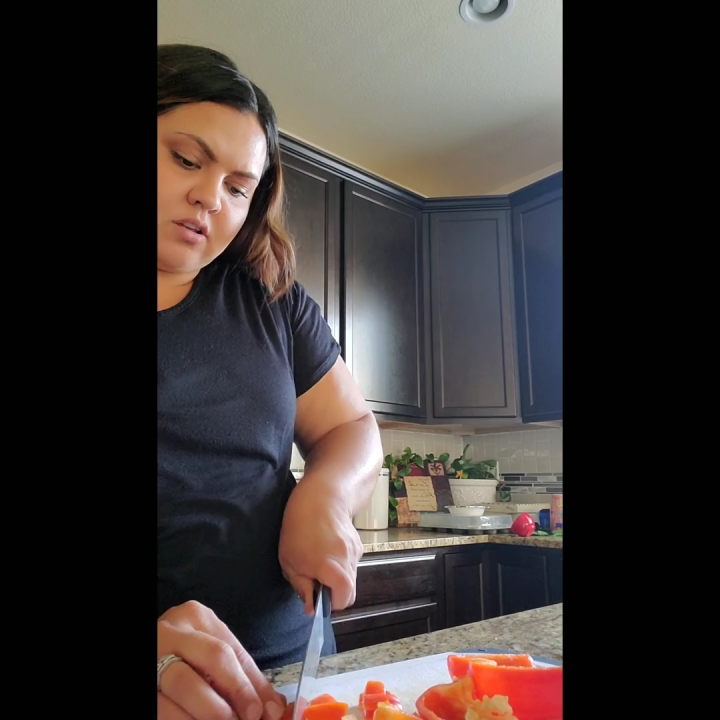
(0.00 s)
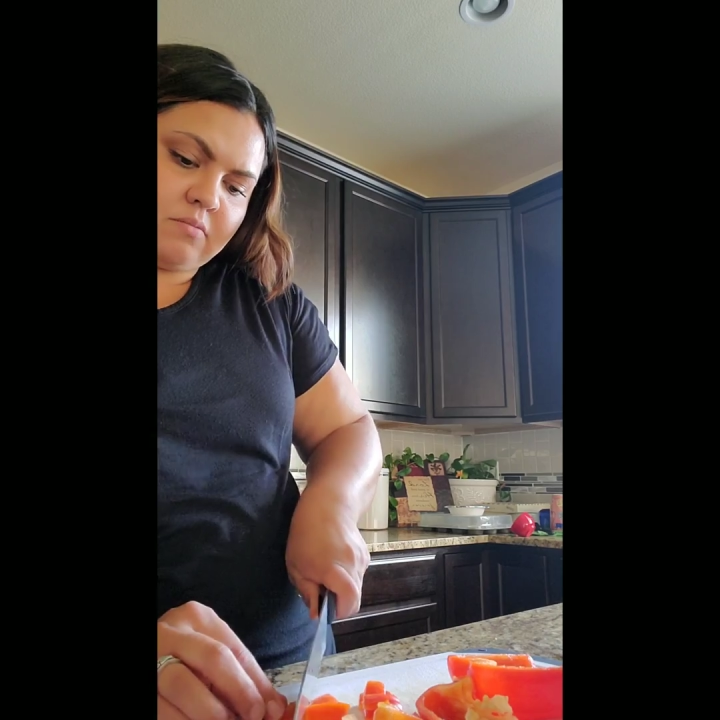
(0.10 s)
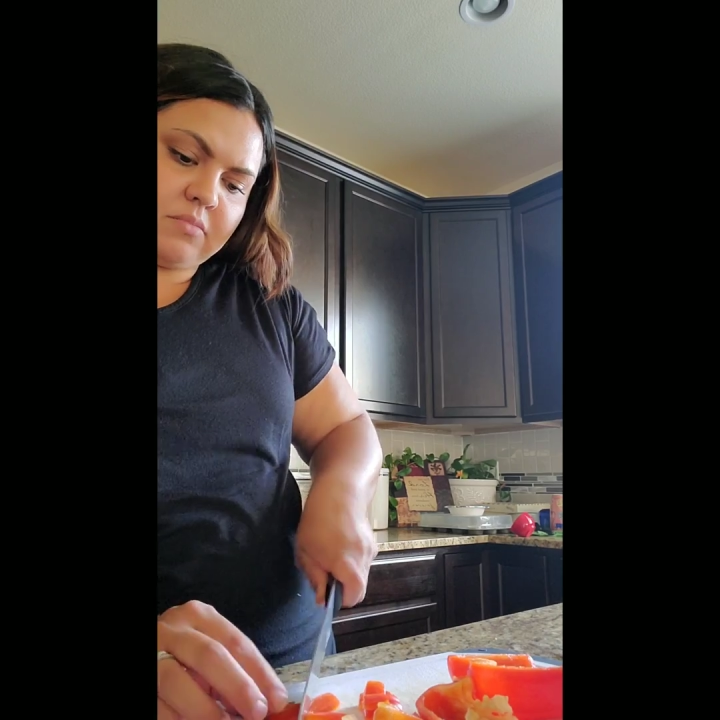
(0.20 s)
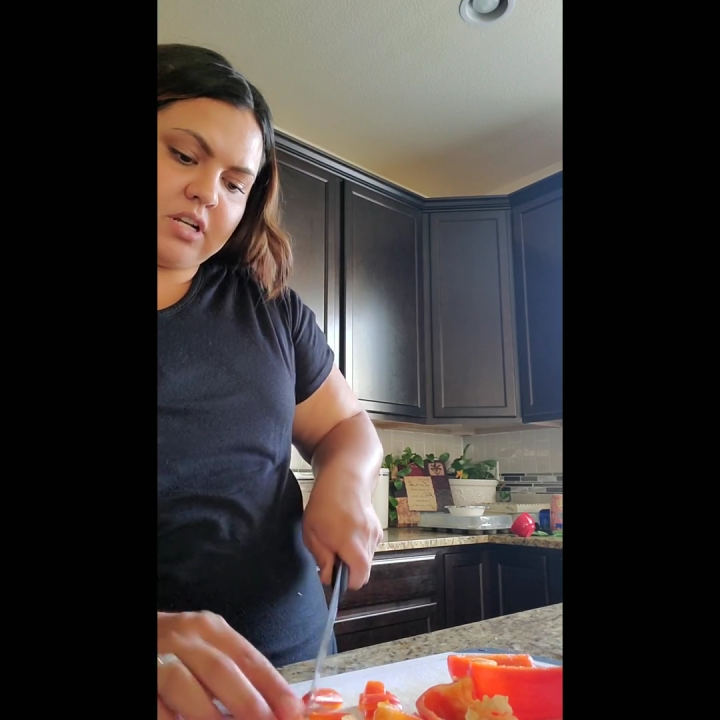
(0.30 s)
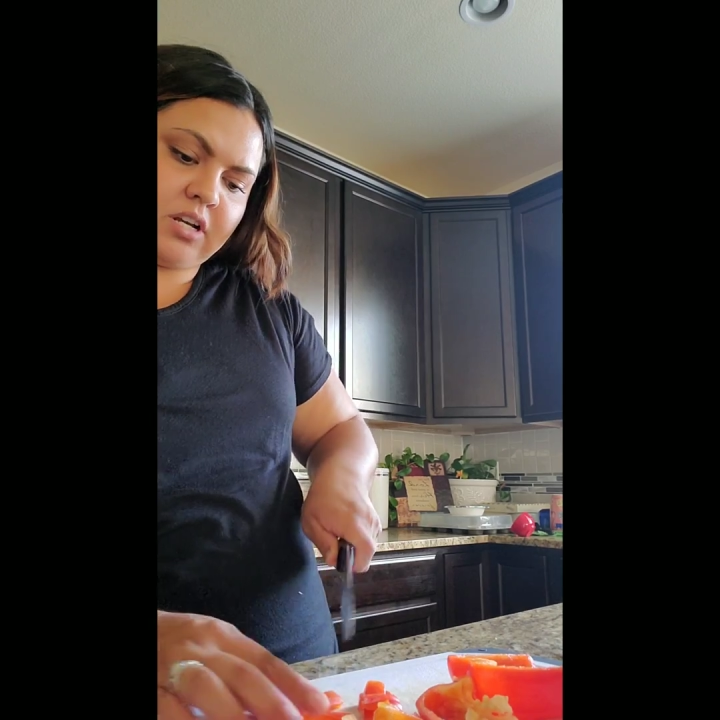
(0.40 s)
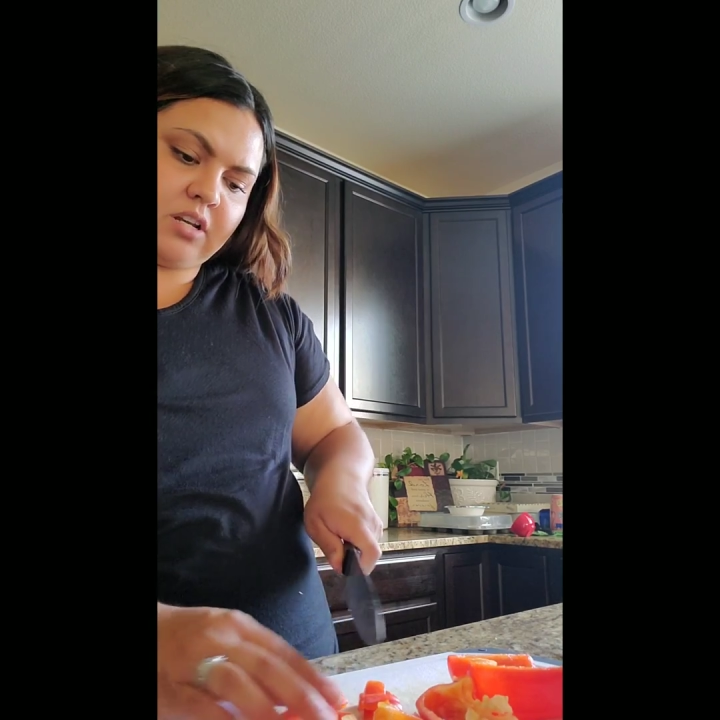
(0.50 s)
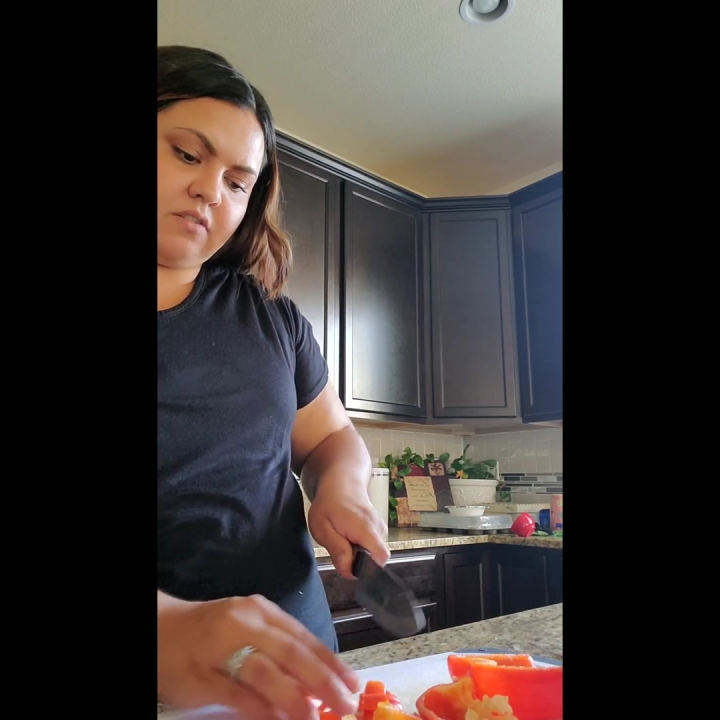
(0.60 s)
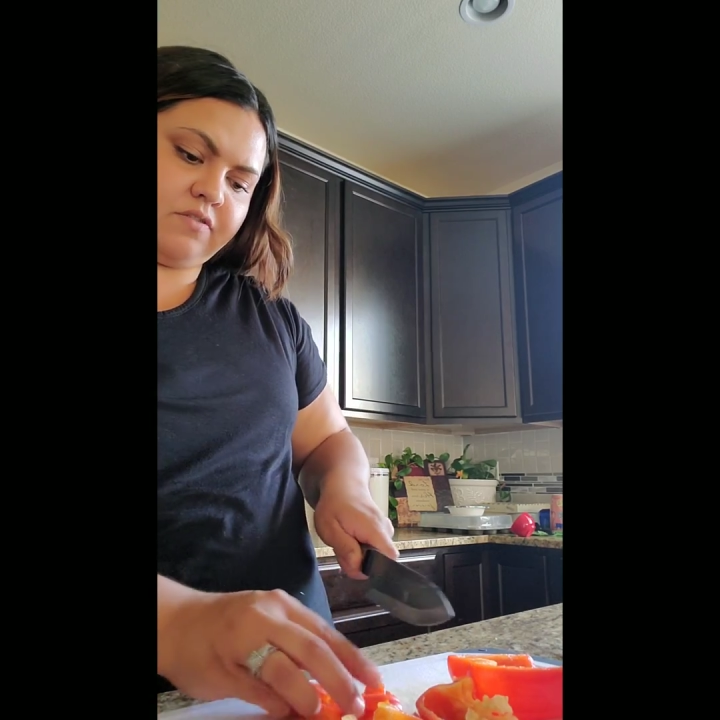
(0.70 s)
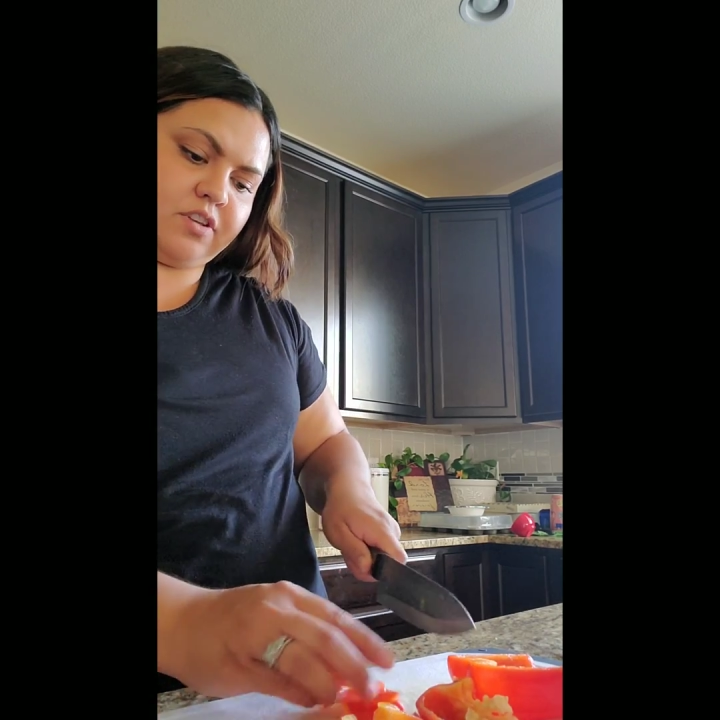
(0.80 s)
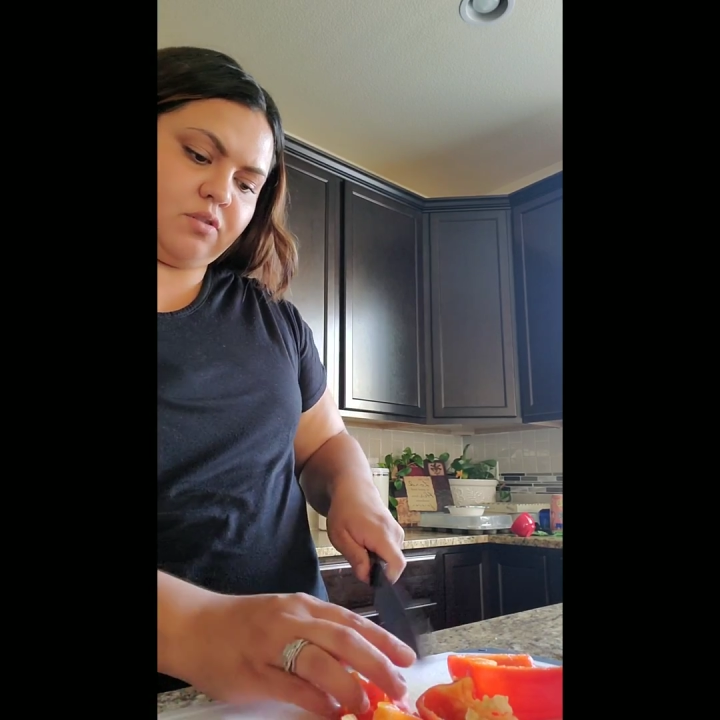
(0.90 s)
I'm going to cut
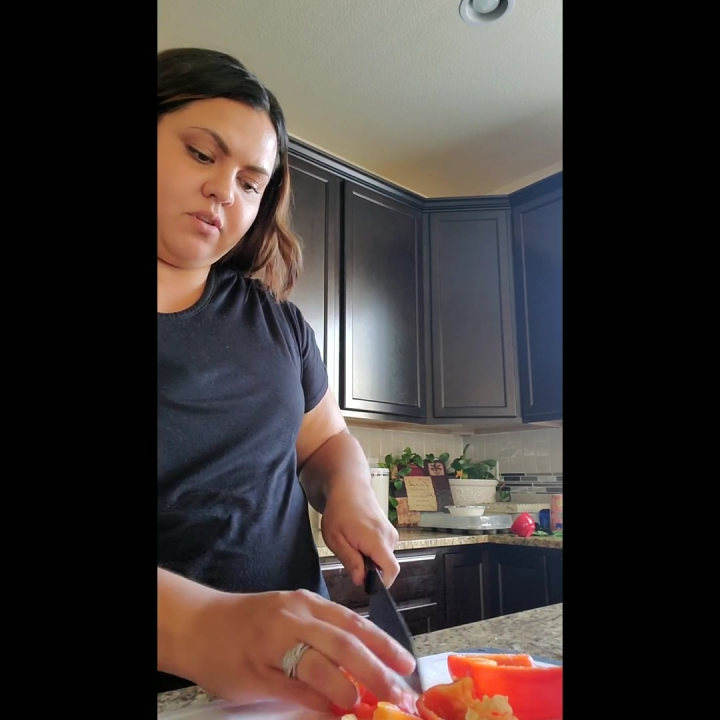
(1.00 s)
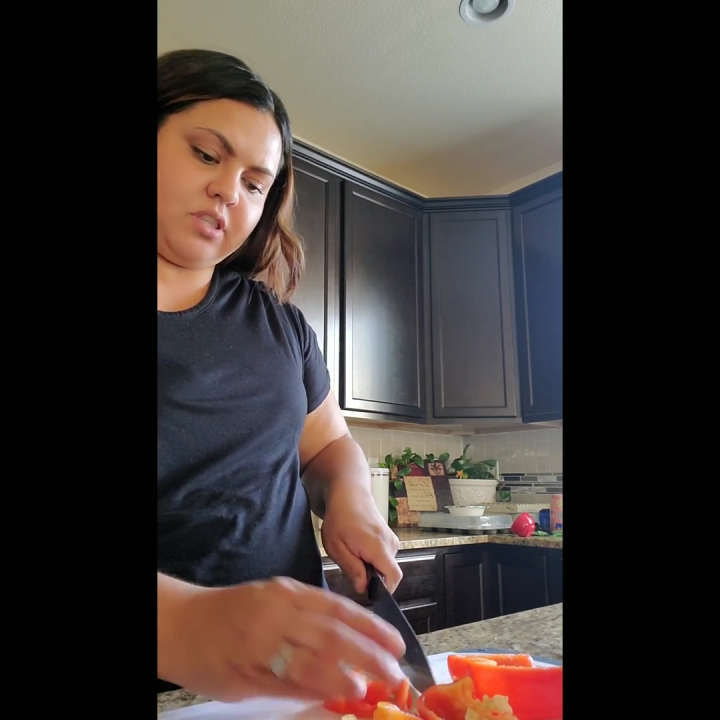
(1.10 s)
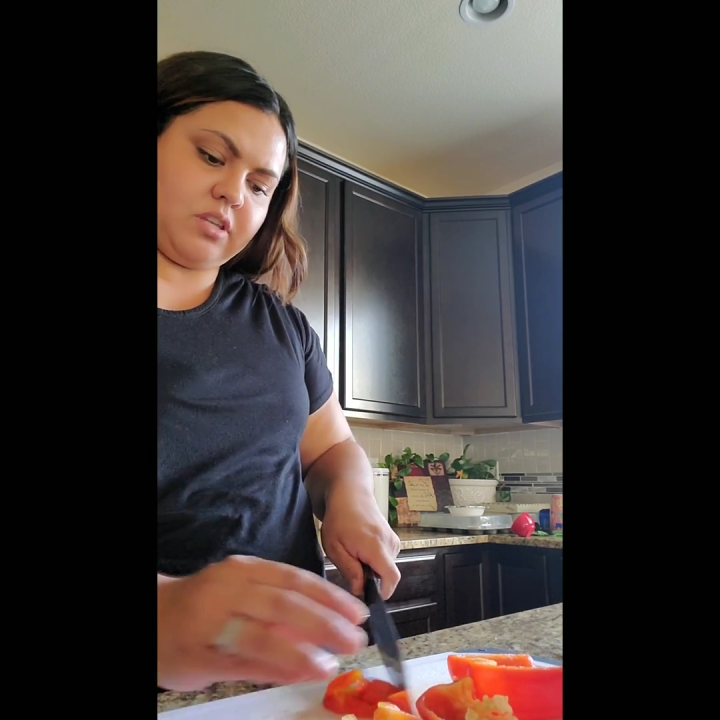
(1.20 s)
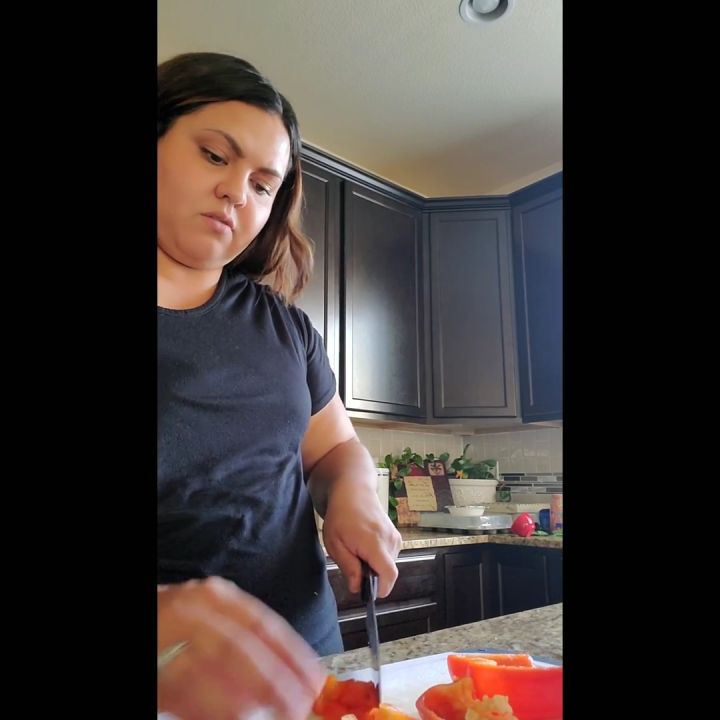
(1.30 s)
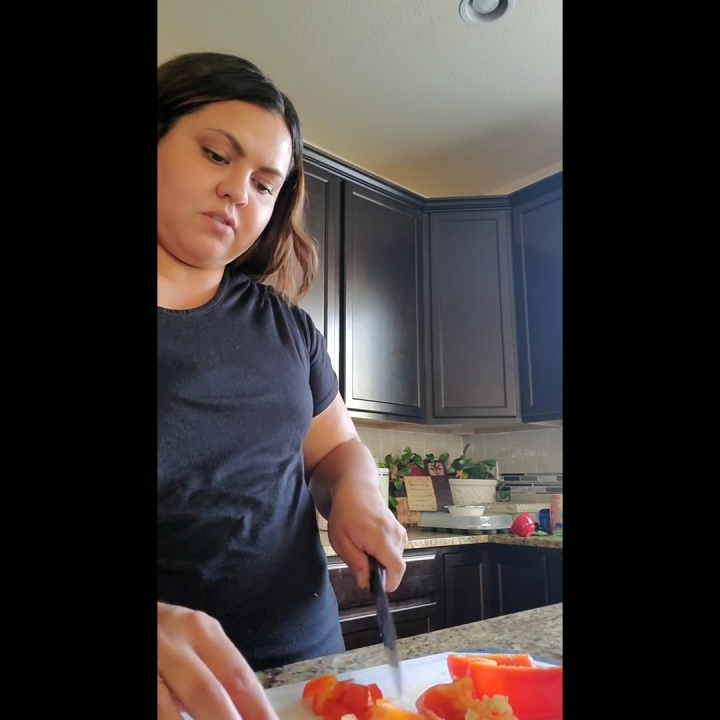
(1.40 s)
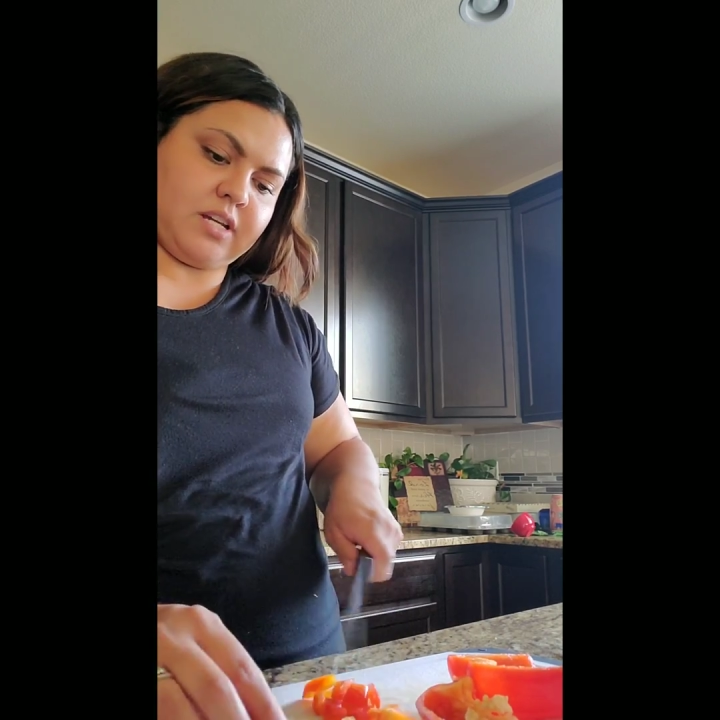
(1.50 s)
a few in little